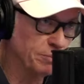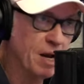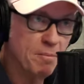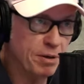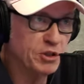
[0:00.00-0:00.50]
and
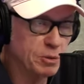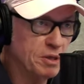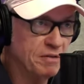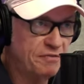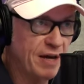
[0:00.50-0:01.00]
punch them
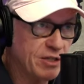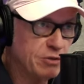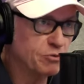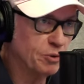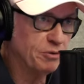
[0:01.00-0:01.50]
in the face.
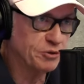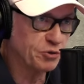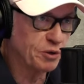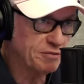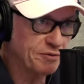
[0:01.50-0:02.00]
He's a real
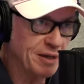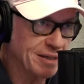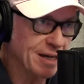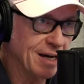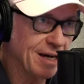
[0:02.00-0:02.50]
street fighting guy.